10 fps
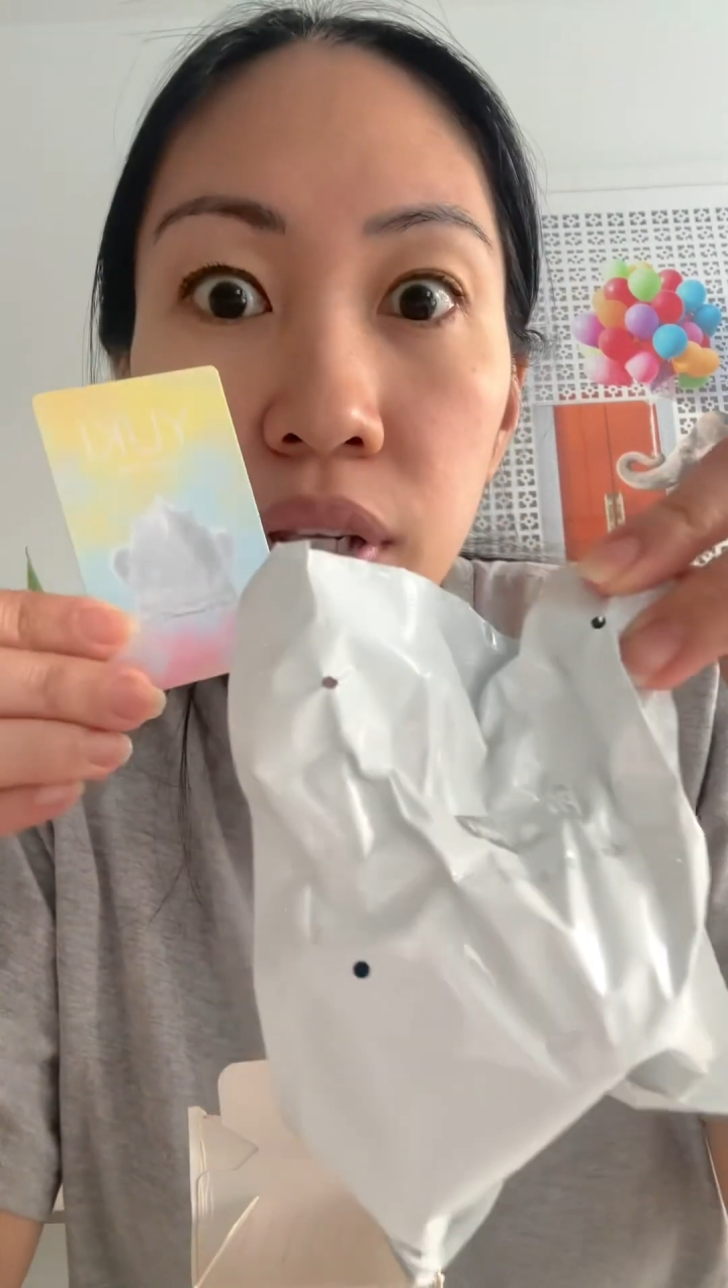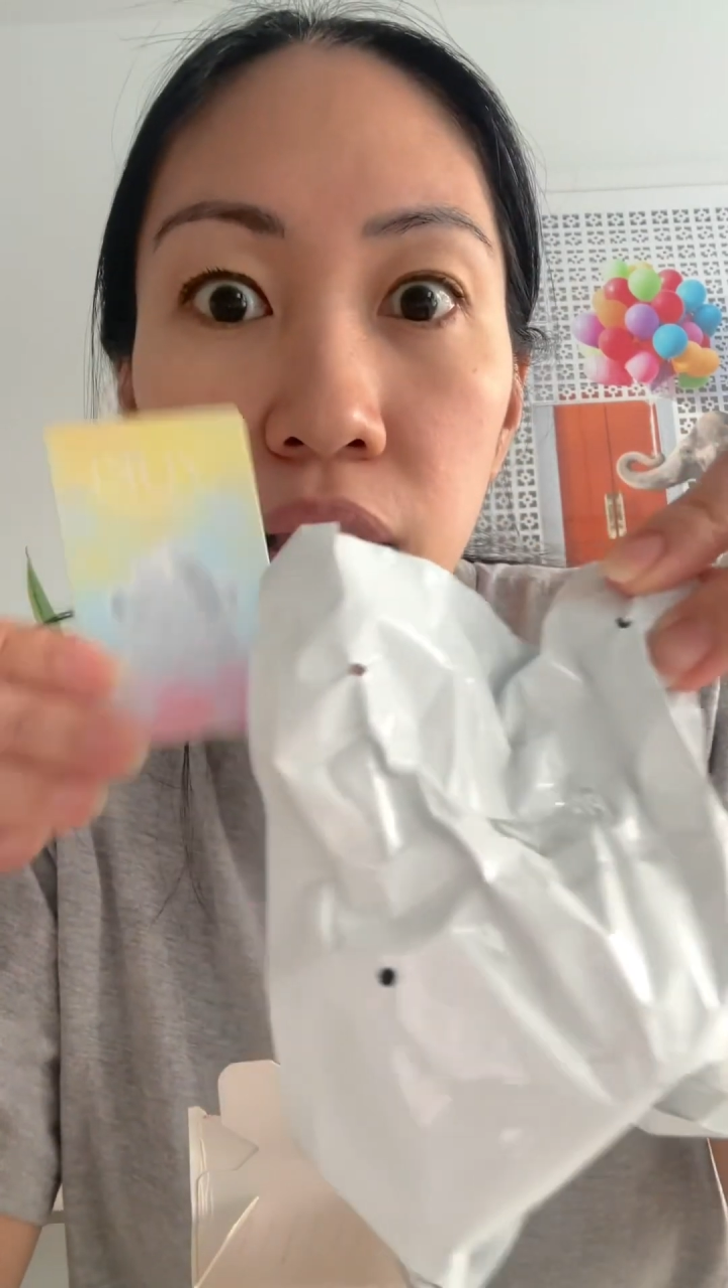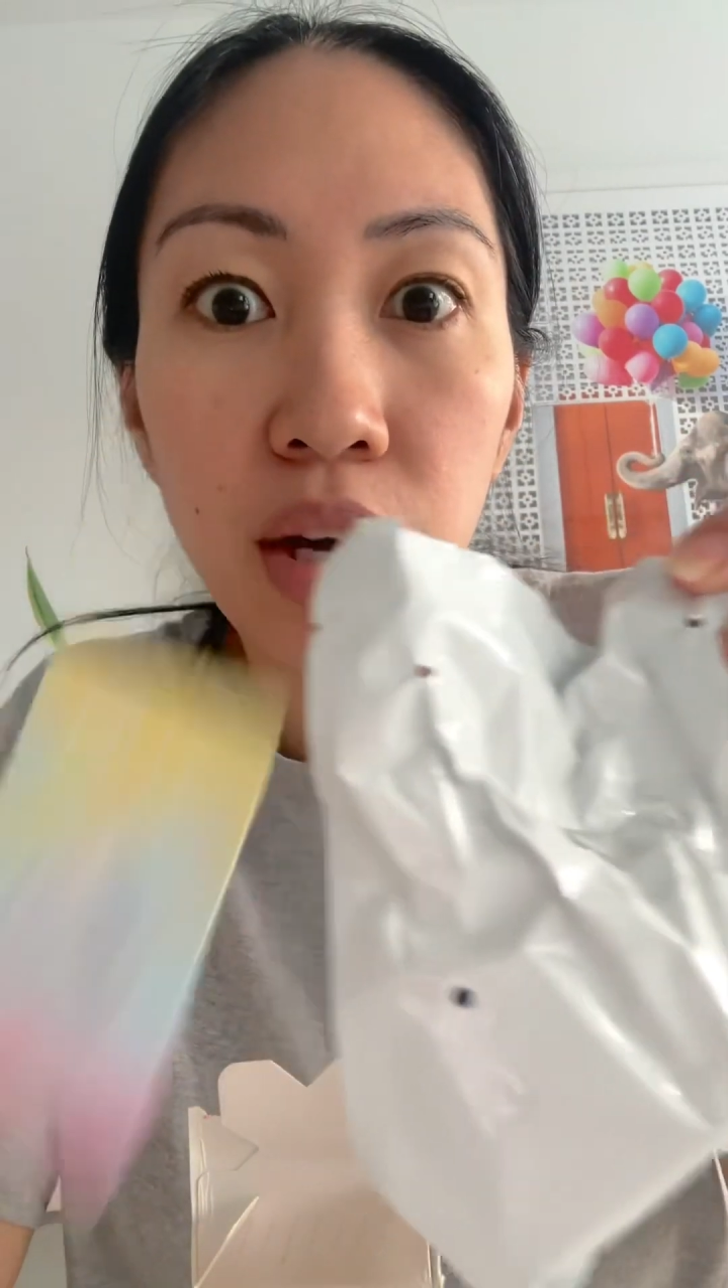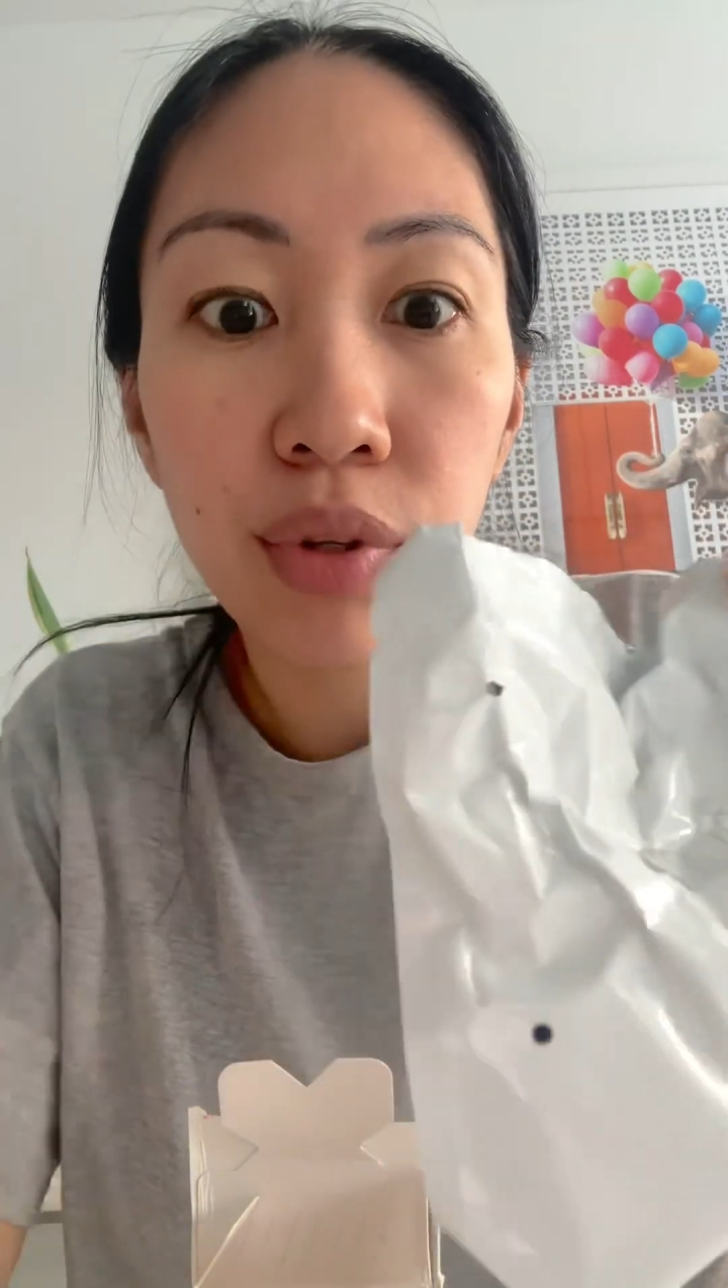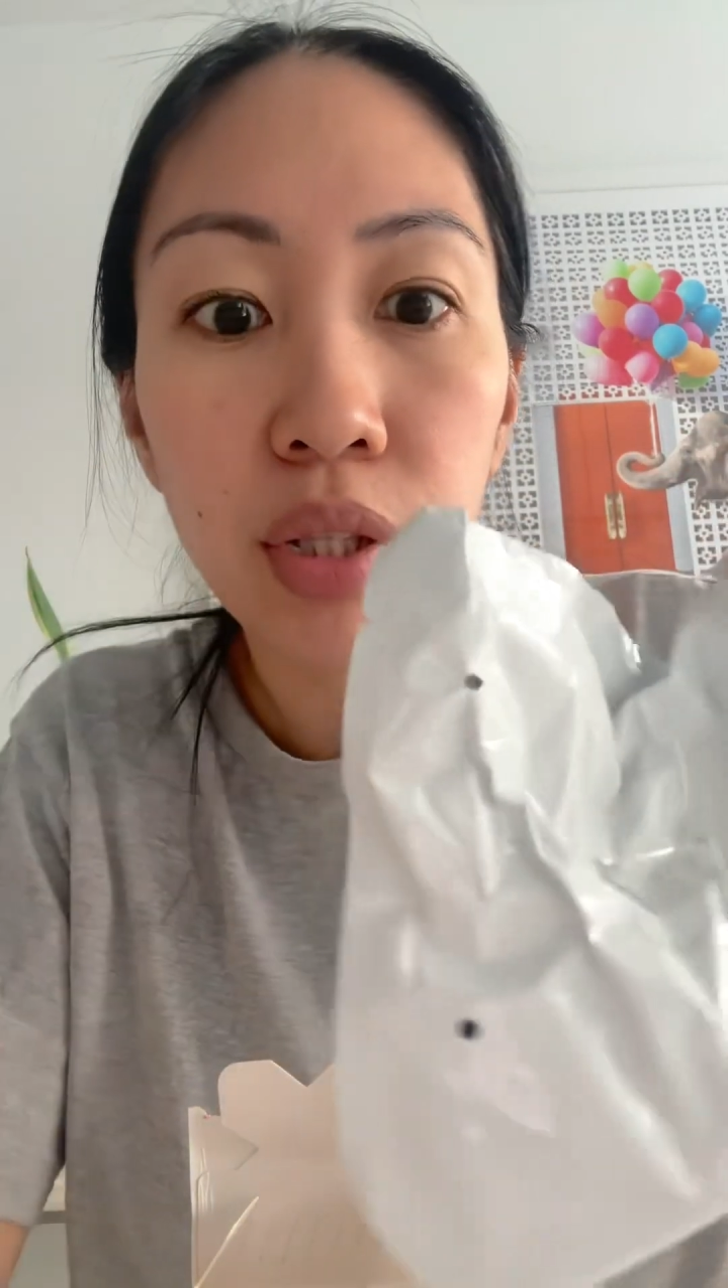
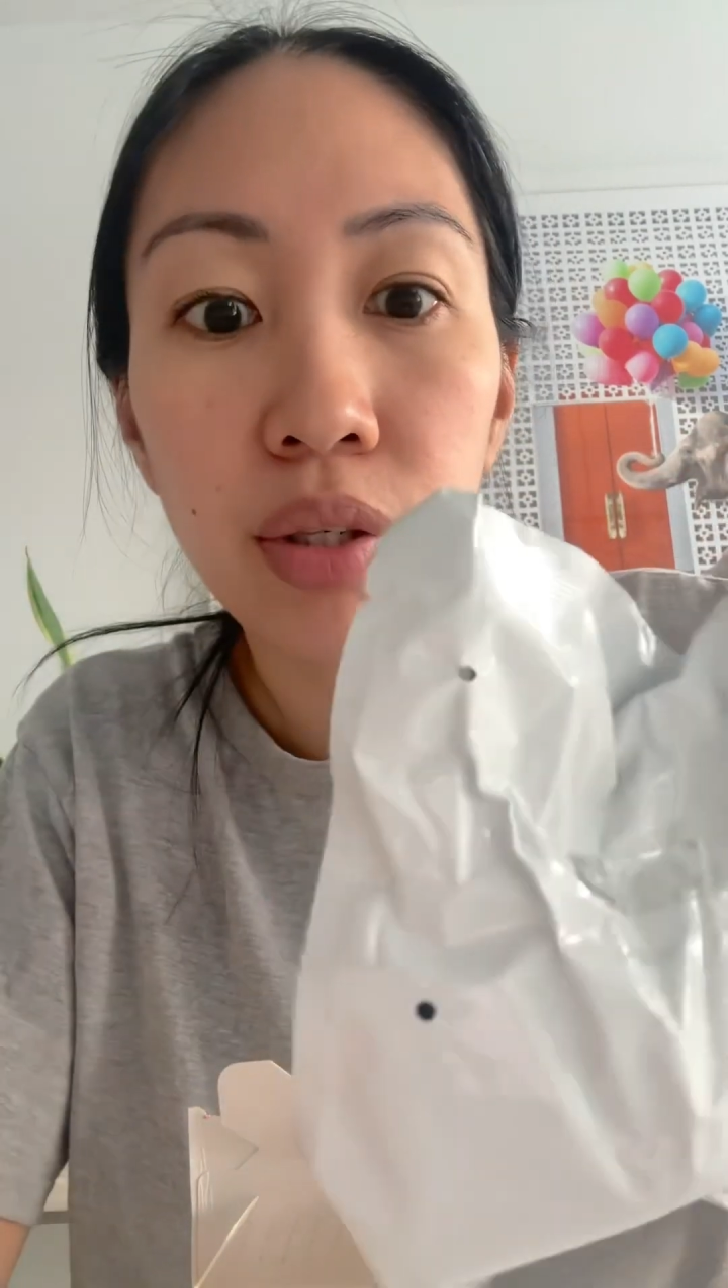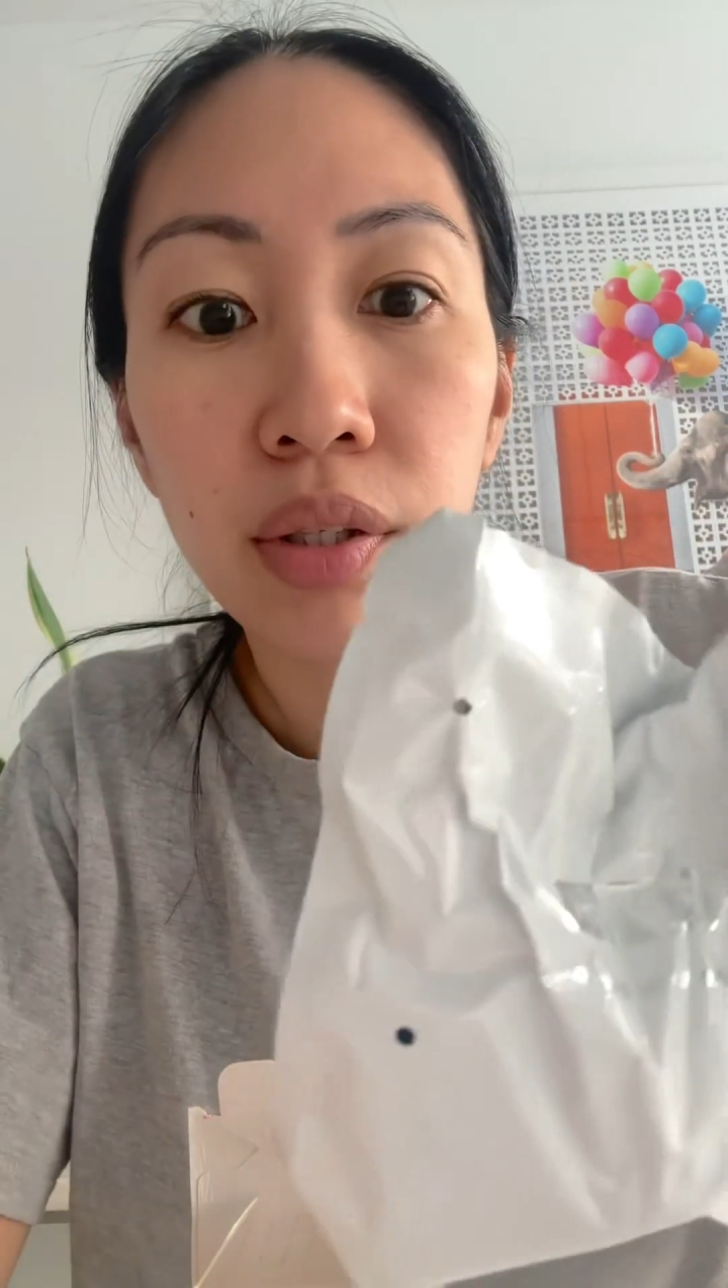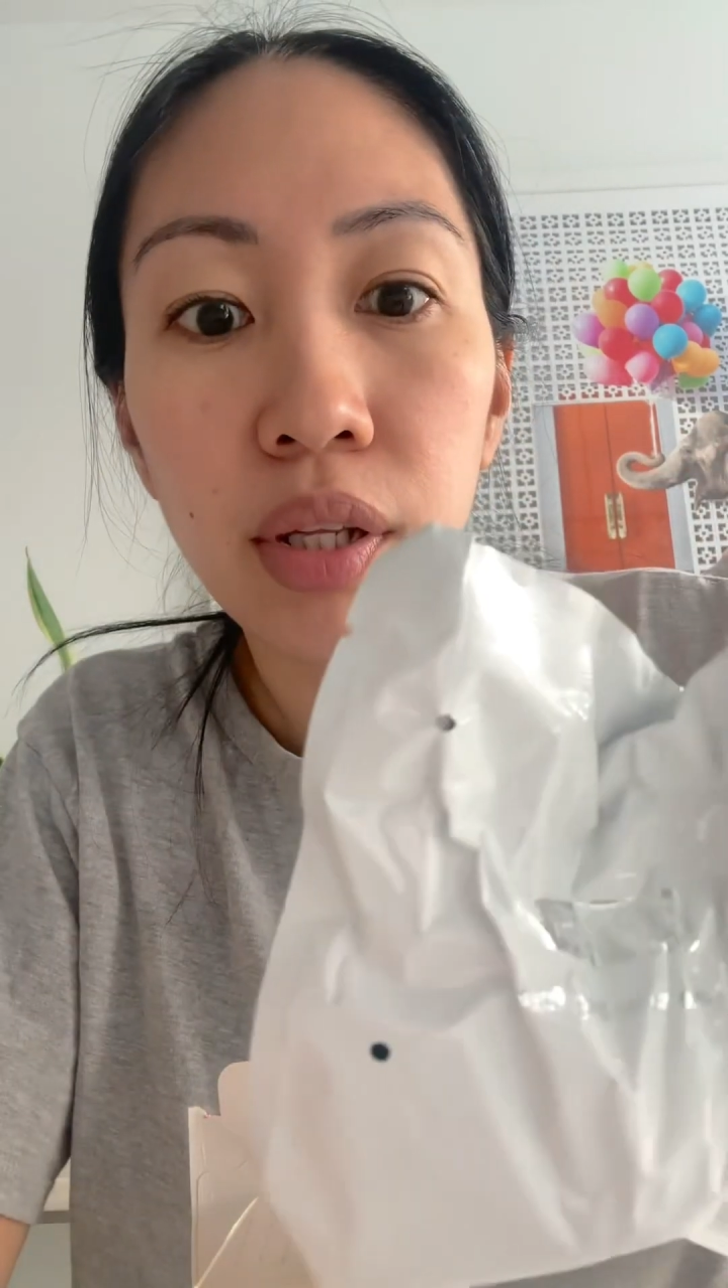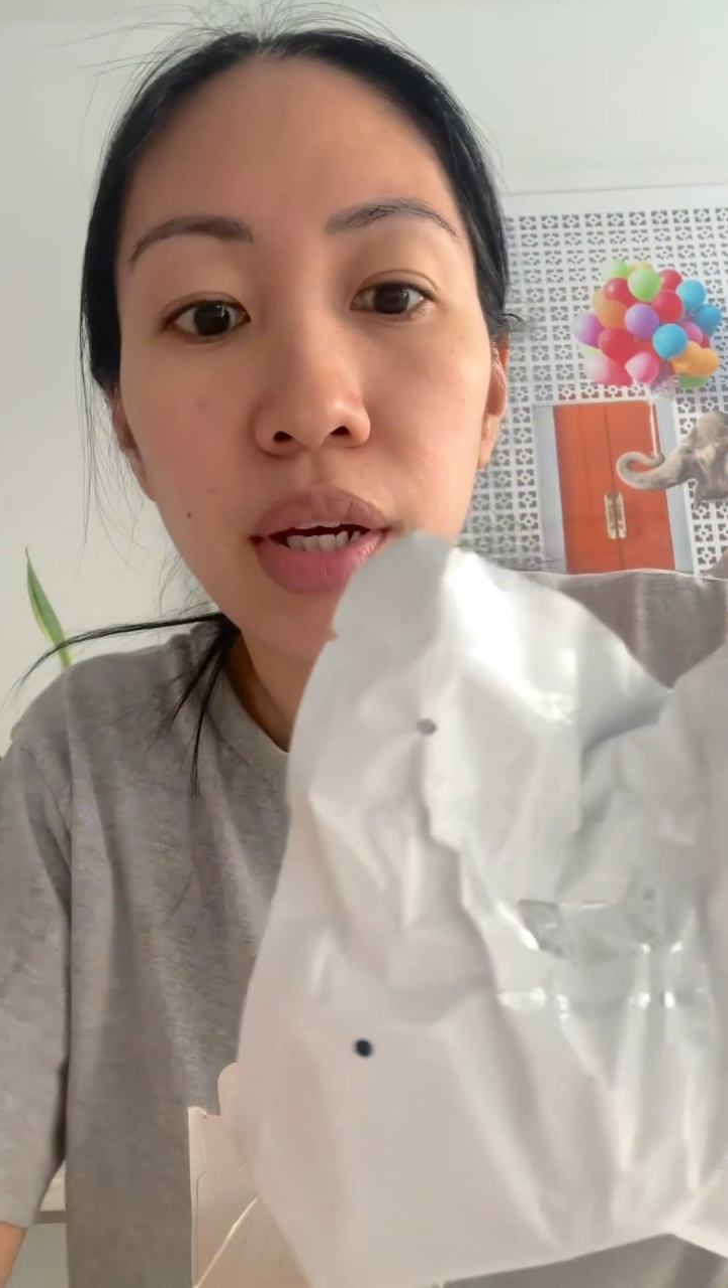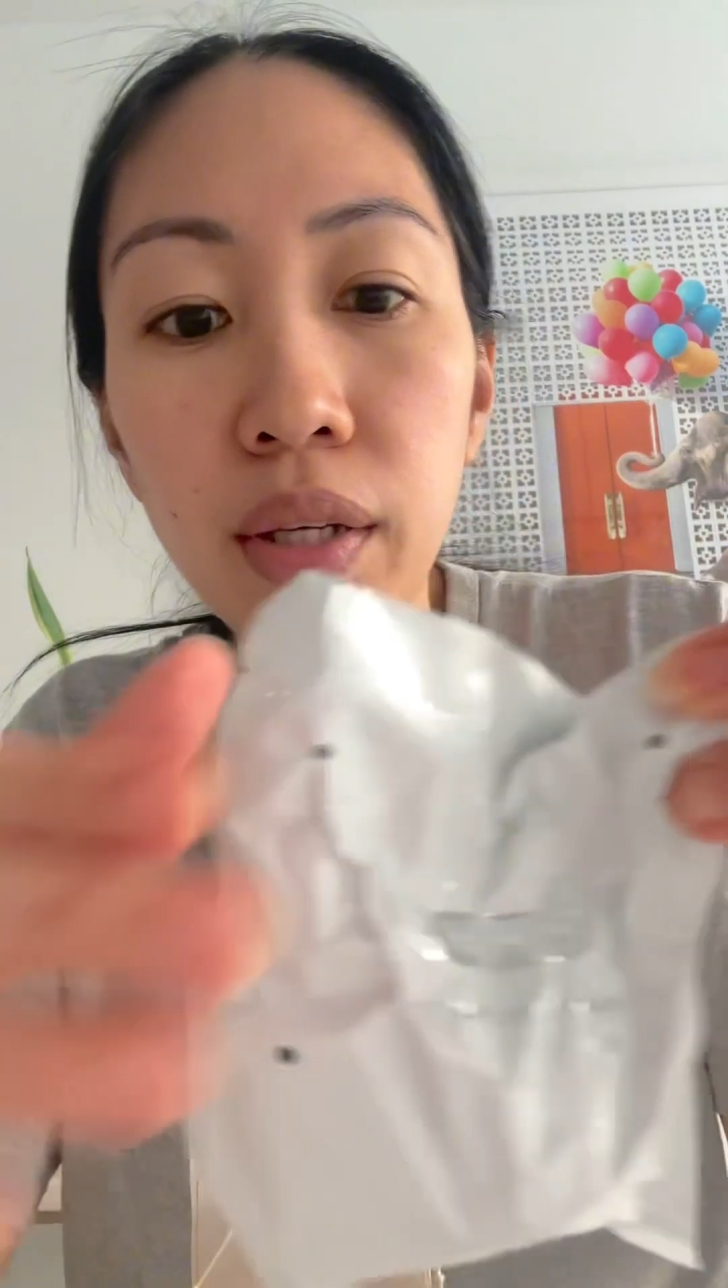how it looked
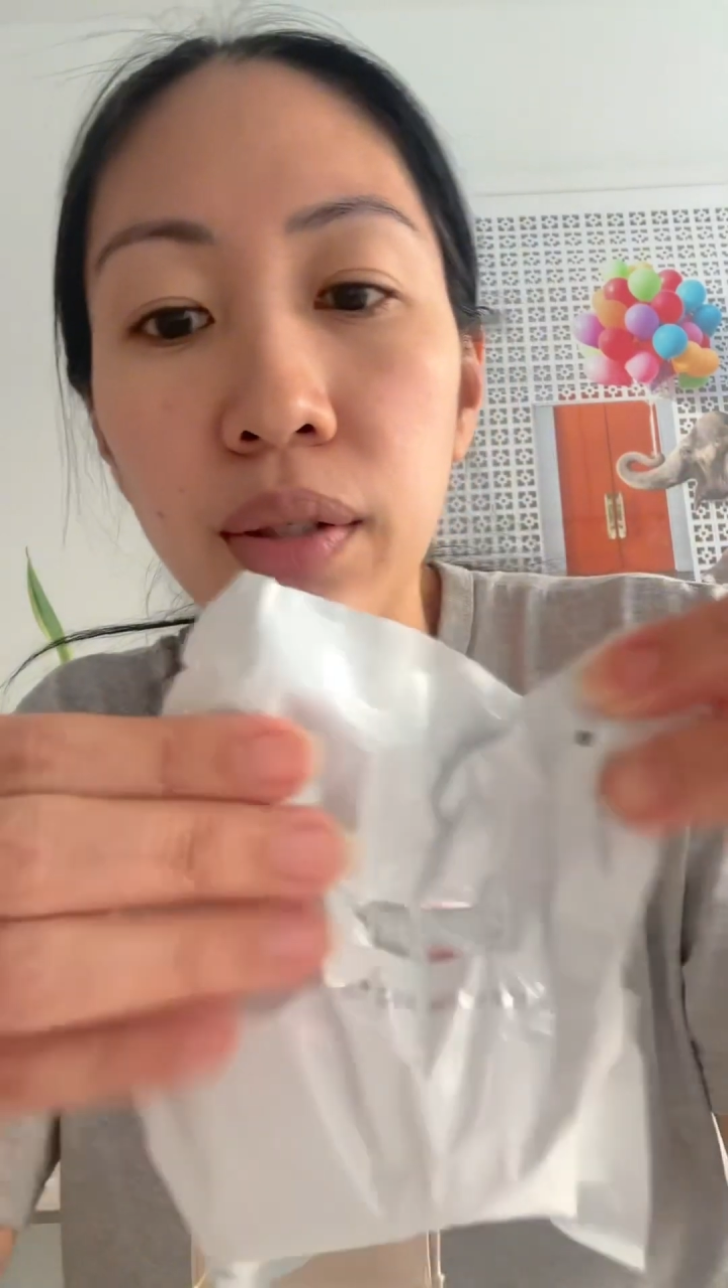like.